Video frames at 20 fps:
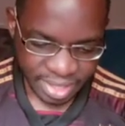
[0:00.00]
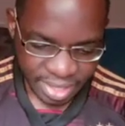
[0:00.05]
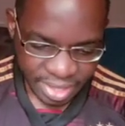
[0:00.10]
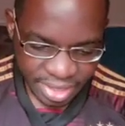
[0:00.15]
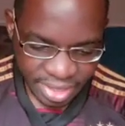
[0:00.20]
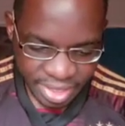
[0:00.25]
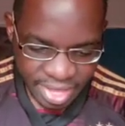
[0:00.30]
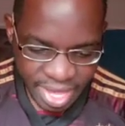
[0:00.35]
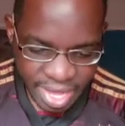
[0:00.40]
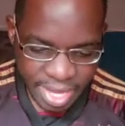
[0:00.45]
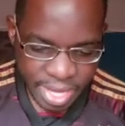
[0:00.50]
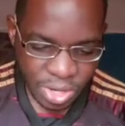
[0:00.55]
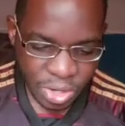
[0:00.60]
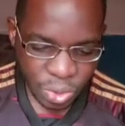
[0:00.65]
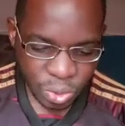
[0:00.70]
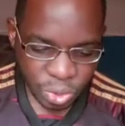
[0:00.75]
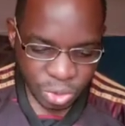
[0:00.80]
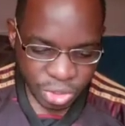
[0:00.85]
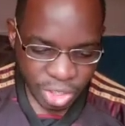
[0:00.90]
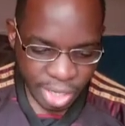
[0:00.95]
Then
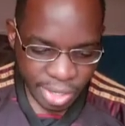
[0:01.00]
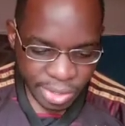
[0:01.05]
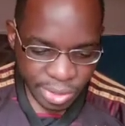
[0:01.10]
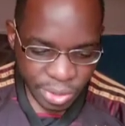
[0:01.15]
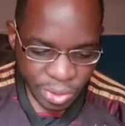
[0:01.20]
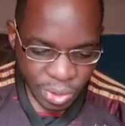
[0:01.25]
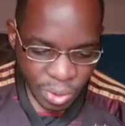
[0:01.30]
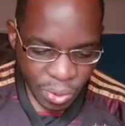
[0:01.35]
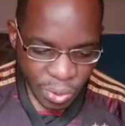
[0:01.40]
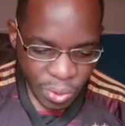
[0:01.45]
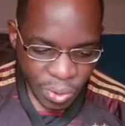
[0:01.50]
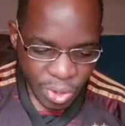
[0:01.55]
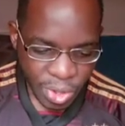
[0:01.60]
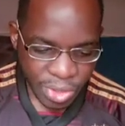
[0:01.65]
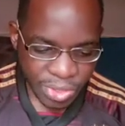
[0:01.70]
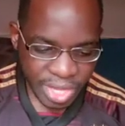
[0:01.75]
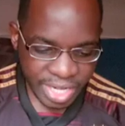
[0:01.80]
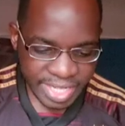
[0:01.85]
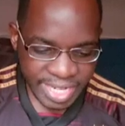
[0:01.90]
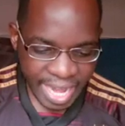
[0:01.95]
you shall know
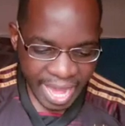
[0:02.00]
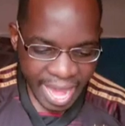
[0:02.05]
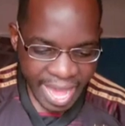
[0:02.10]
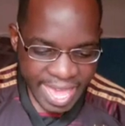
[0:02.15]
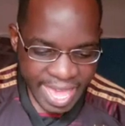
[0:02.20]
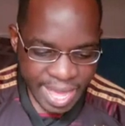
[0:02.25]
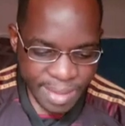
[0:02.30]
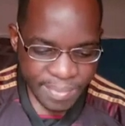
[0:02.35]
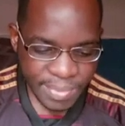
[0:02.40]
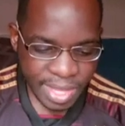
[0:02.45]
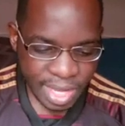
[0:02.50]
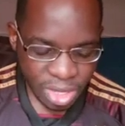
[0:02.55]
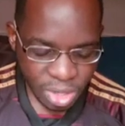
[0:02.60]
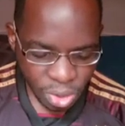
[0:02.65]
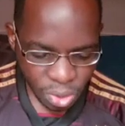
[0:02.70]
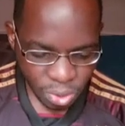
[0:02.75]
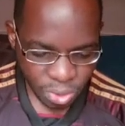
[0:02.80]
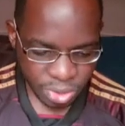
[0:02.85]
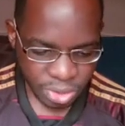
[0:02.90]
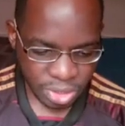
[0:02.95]
that I am the
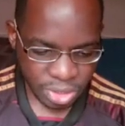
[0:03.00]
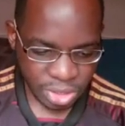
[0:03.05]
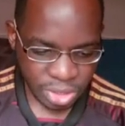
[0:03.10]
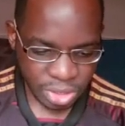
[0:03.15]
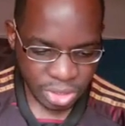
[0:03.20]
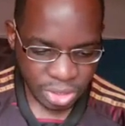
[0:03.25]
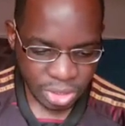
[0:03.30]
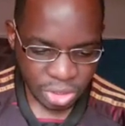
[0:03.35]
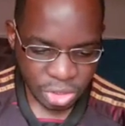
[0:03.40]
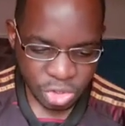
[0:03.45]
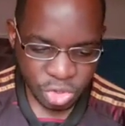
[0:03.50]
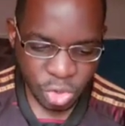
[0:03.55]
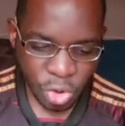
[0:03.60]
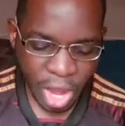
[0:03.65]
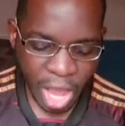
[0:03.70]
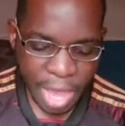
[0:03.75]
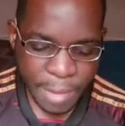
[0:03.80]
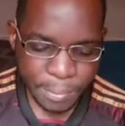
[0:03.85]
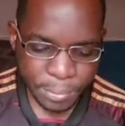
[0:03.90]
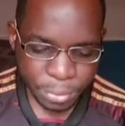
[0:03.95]
Lord. So
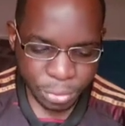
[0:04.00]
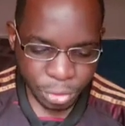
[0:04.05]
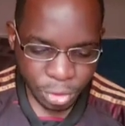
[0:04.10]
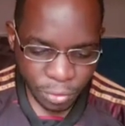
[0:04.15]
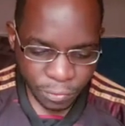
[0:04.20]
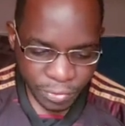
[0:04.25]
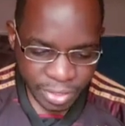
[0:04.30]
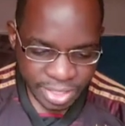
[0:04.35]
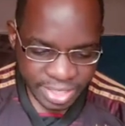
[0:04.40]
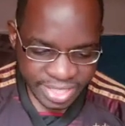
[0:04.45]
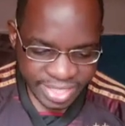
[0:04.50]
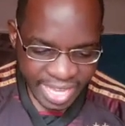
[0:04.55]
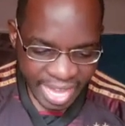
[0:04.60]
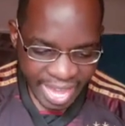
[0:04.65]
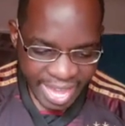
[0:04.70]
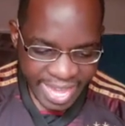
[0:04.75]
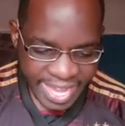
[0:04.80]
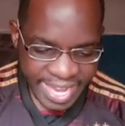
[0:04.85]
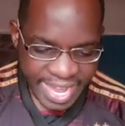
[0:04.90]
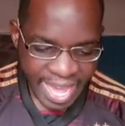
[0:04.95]
I
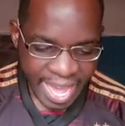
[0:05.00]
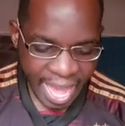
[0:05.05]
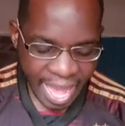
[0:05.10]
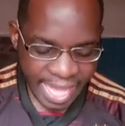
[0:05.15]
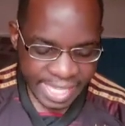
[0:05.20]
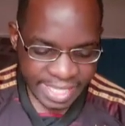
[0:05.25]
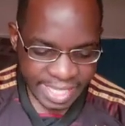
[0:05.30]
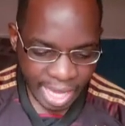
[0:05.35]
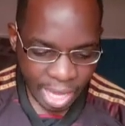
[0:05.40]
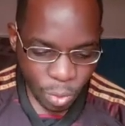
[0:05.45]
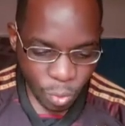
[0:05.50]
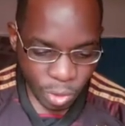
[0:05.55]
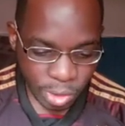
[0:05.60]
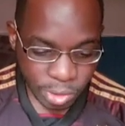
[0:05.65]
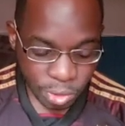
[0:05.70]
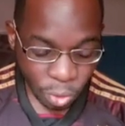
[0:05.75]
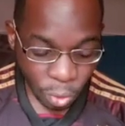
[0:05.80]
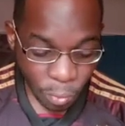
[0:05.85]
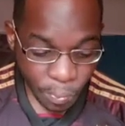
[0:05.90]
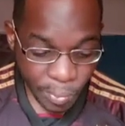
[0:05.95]
prophesied as I
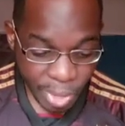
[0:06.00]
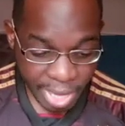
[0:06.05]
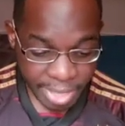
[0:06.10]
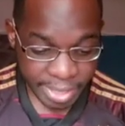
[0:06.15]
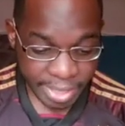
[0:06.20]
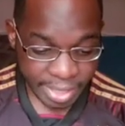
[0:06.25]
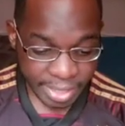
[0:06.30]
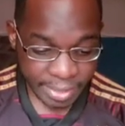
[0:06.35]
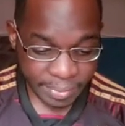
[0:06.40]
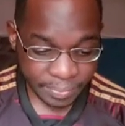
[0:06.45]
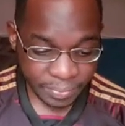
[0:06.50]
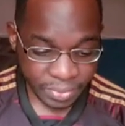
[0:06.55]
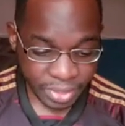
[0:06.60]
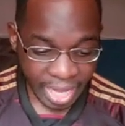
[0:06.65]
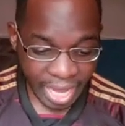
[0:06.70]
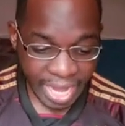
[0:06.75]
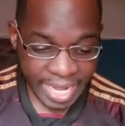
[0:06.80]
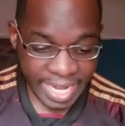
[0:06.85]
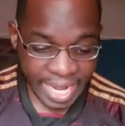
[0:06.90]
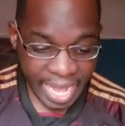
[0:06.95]
was commanded.
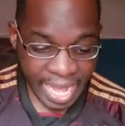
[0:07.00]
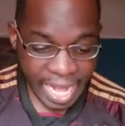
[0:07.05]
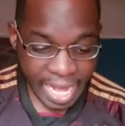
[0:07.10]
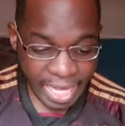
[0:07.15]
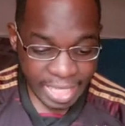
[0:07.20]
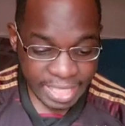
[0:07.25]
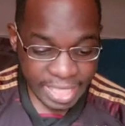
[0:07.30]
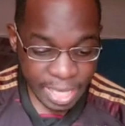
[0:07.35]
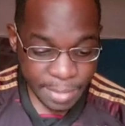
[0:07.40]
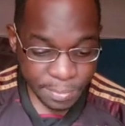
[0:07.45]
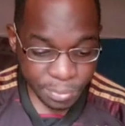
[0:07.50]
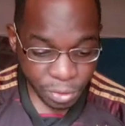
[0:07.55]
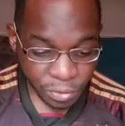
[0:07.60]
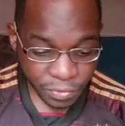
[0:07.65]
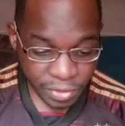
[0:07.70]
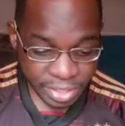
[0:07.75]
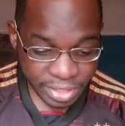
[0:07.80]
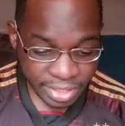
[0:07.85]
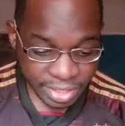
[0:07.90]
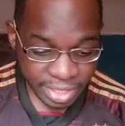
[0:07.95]
And as I
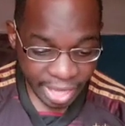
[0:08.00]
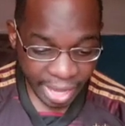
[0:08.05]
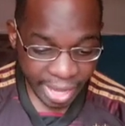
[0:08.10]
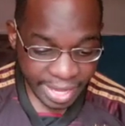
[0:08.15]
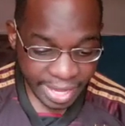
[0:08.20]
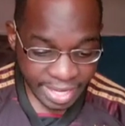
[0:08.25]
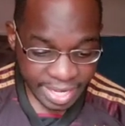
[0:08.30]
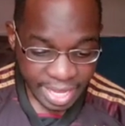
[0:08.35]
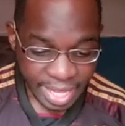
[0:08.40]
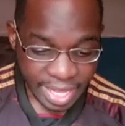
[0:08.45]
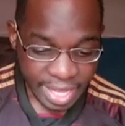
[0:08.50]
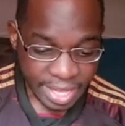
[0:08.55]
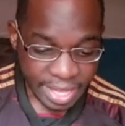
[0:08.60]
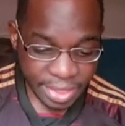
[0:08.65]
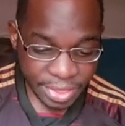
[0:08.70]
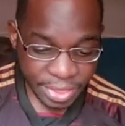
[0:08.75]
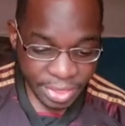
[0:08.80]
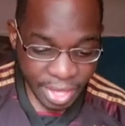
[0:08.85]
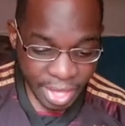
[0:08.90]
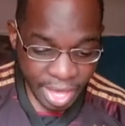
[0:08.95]
prophesied,
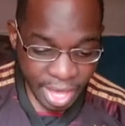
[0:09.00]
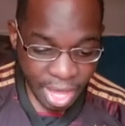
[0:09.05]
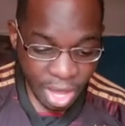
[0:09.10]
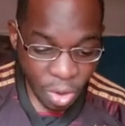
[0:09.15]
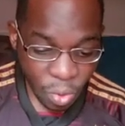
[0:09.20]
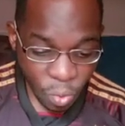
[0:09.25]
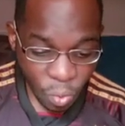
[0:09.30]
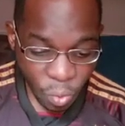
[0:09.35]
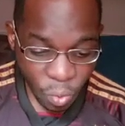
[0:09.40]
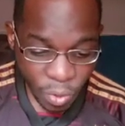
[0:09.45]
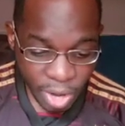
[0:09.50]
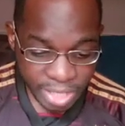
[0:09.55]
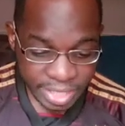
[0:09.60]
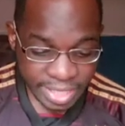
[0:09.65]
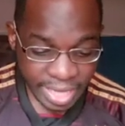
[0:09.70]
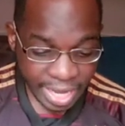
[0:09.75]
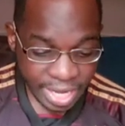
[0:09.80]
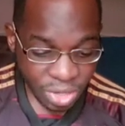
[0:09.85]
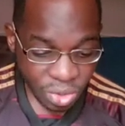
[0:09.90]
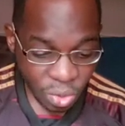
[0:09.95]
there
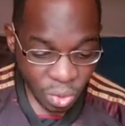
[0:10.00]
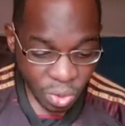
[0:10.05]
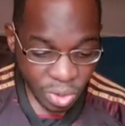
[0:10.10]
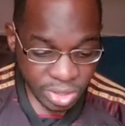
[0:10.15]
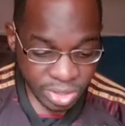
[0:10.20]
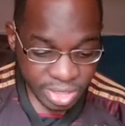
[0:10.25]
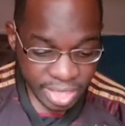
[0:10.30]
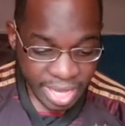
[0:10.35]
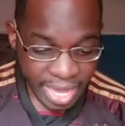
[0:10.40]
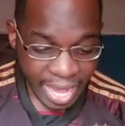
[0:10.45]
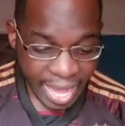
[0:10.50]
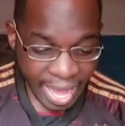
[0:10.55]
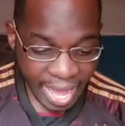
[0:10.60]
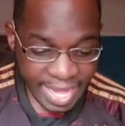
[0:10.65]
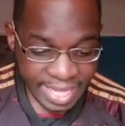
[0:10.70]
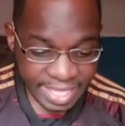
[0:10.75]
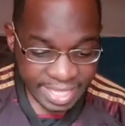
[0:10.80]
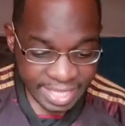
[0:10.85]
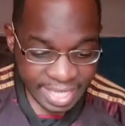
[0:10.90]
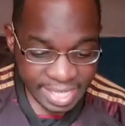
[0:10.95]
was a noise,
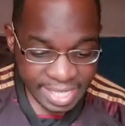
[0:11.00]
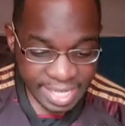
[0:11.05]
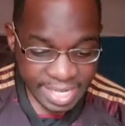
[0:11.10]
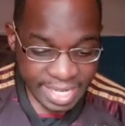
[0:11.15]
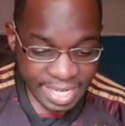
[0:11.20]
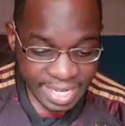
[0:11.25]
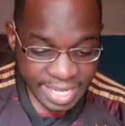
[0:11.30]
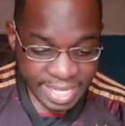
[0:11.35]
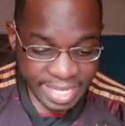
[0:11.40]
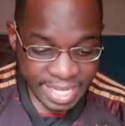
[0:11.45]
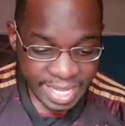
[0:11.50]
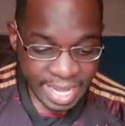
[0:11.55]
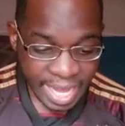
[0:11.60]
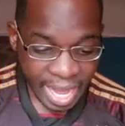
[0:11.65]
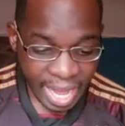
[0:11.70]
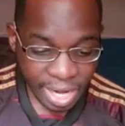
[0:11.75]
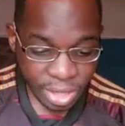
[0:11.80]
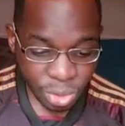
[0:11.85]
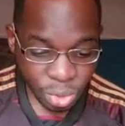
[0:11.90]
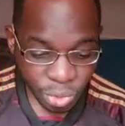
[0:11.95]
and suddenly
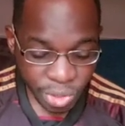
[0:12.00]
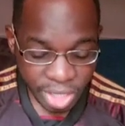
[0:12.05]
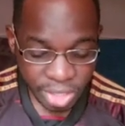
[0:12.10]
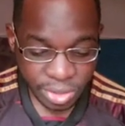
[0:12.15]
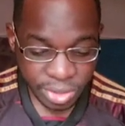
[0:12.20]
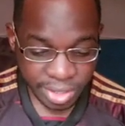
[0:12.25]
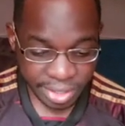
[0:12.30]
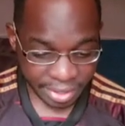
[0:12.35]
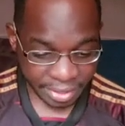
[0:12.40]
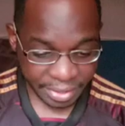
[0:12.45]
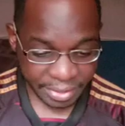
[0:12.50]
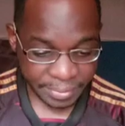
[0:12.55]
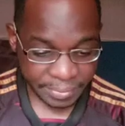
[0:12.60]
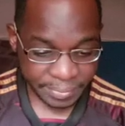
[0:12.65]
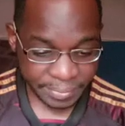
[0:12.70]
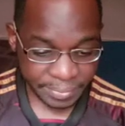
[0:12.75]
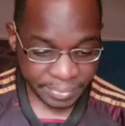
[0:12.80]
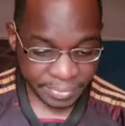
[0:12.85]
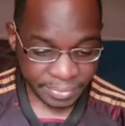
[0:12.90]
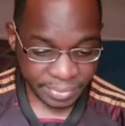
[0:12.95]
a rattling,
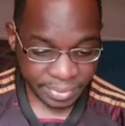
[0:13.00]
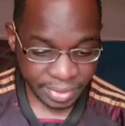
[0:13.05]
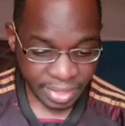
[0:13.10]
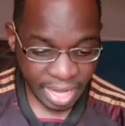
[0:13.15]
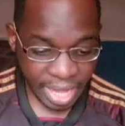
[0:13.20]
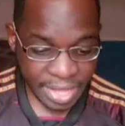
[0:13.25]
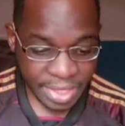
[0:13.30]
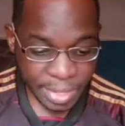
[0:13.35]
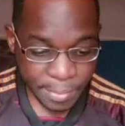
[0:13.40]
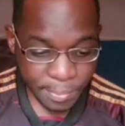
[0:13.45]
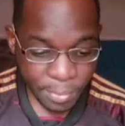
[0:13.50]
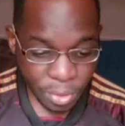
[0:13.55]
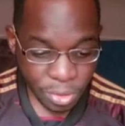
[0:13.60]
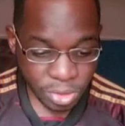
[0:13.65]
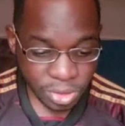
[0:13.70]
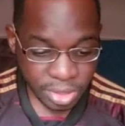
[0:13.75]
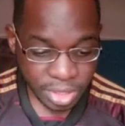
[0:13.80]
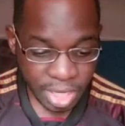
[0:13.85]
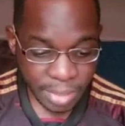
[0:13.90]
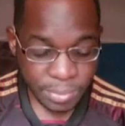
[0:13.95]
and the
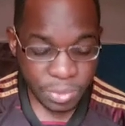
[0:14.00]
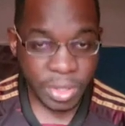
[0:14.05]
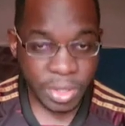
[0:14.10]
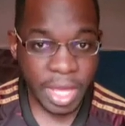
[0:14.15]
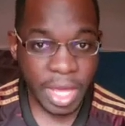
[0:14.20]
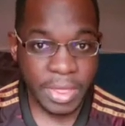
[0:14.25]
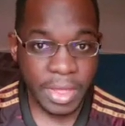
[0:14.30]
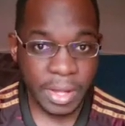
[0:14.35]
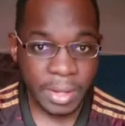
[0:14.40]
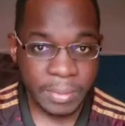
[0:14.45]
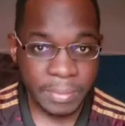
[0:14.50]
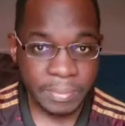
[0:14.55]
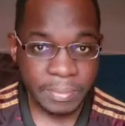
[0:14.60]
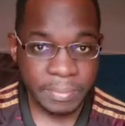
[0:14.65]
bones came together,